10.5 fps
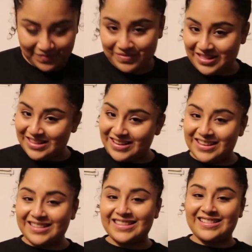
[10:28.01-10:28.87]

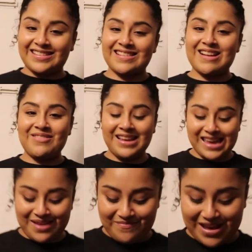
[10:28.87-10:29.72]
look. This is how it
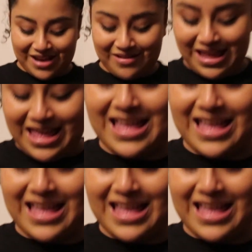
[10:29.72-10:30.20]
came out.